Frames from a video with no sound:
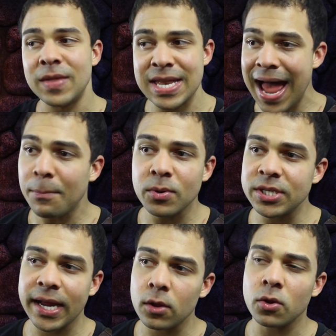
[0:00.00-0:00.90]
Not
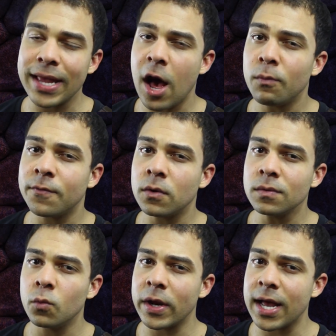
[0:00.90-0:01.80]
particularly helpful
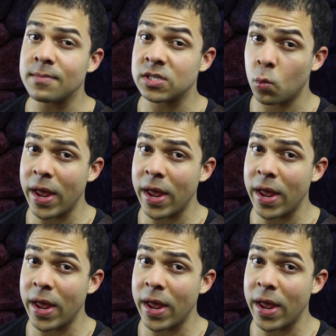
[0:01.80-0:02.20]
when it comes to